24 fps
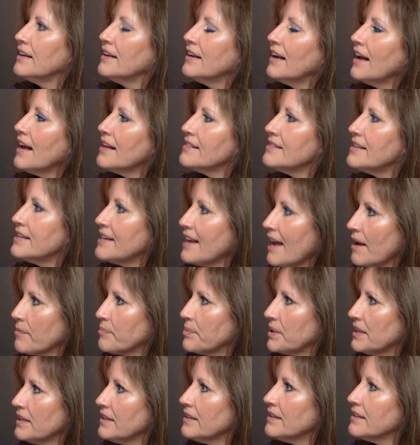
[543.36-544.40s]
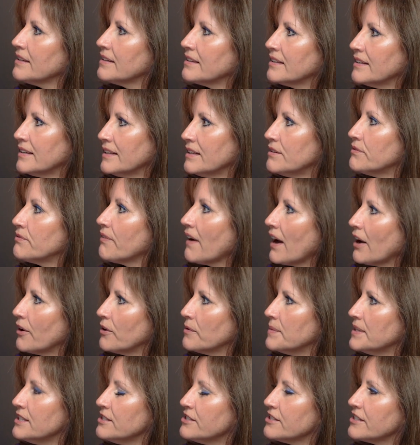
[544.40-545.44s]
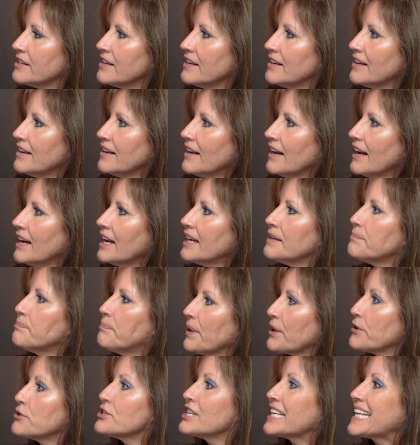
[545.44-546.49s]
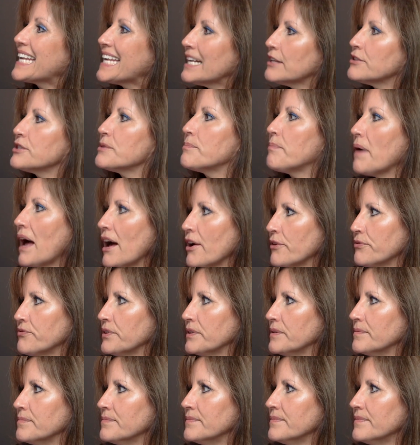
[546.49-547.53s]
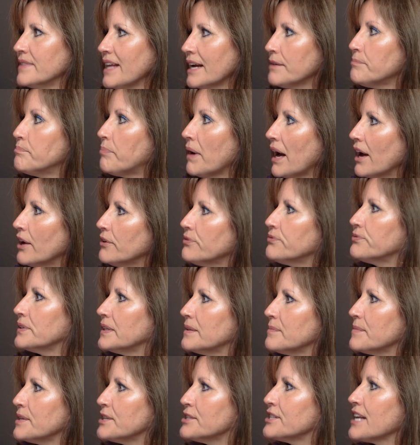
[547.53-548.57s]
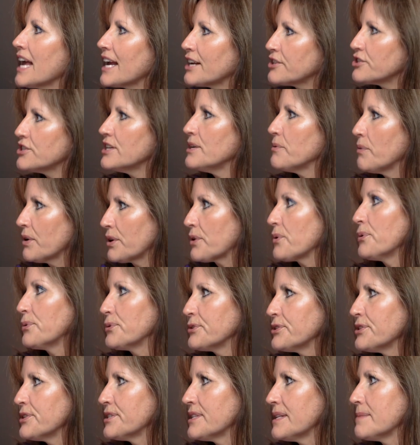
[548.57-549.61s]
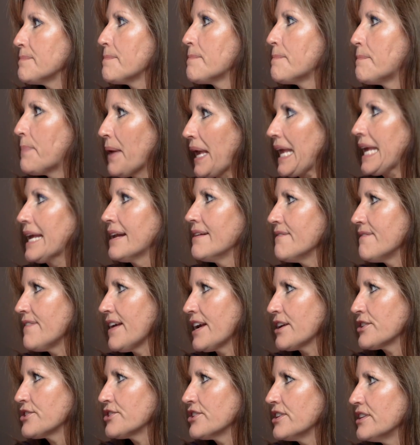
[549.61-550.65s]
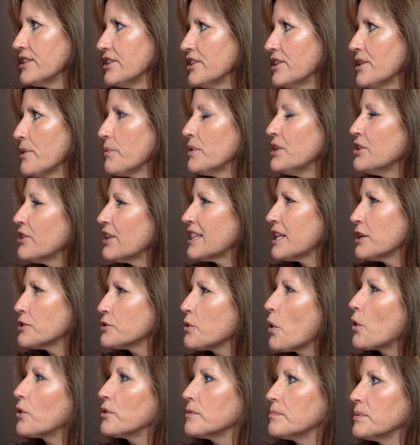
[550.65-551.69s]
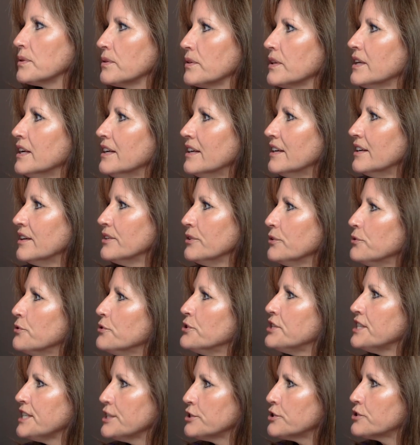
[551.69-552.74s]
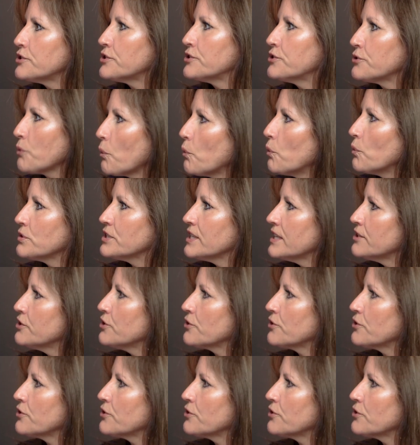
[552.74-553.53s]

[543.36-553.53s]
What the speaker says: and the nappy environment, because it kills a biofilm. That biofilm is actually what causes the big infection. When you get those horrible oozy sores that you